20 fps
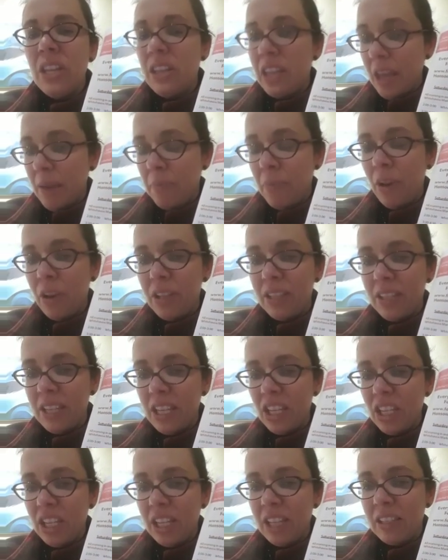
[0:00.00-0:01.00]
their
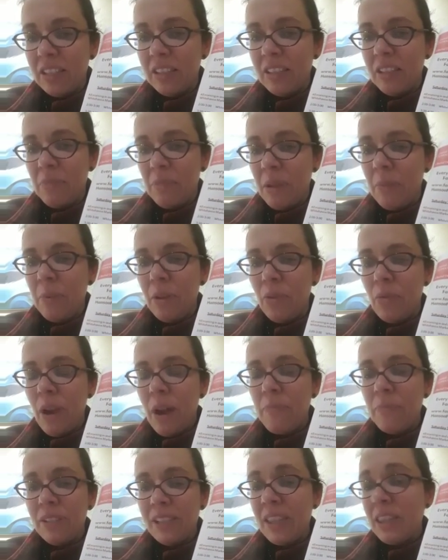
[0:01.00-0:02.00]
politicians, the people who
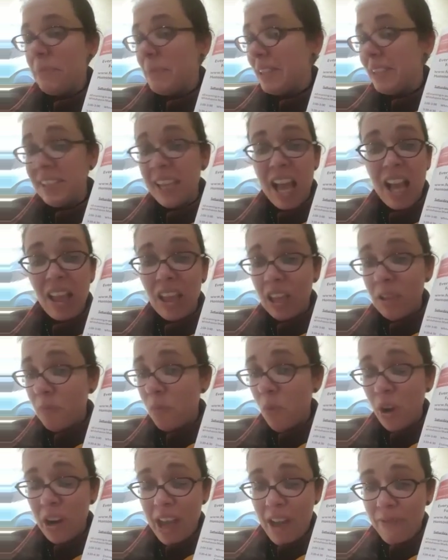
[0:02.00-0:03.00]
represent them, and tell
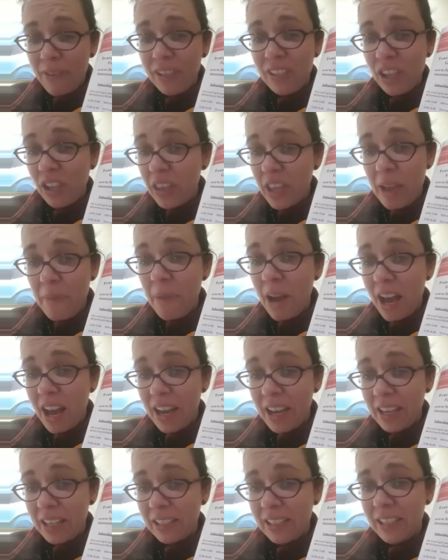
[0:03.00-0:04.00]
them whatever's on their
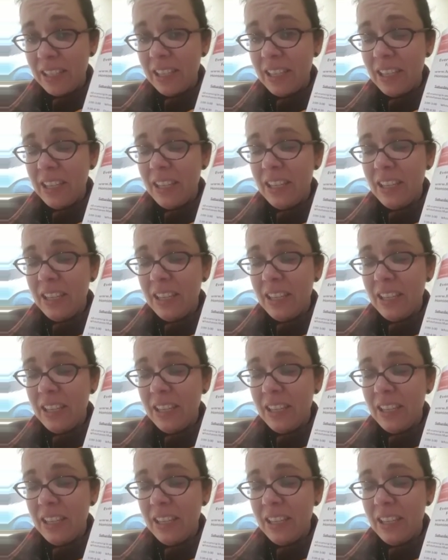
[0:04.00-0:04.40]
mind